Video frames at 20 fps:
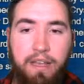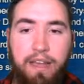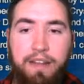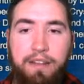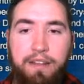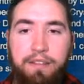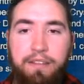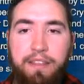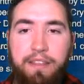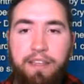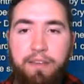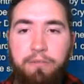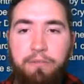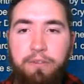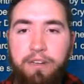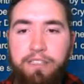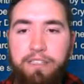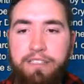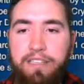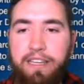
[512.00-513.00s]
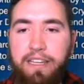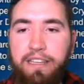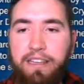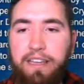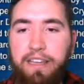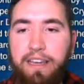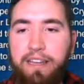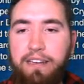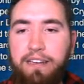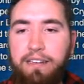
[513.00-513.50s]
I didn't think it worked like
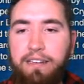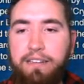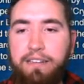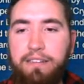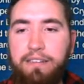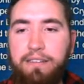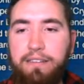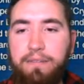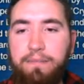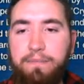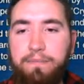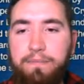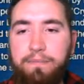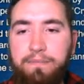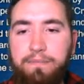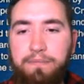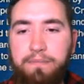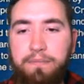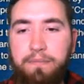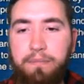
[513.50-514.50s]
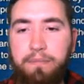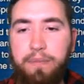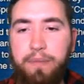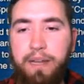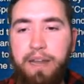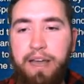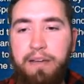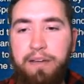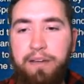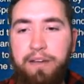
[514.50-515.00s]
that. But
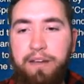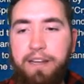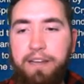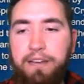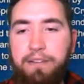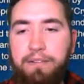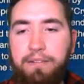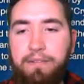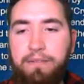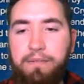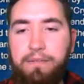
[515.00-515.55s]
now I know.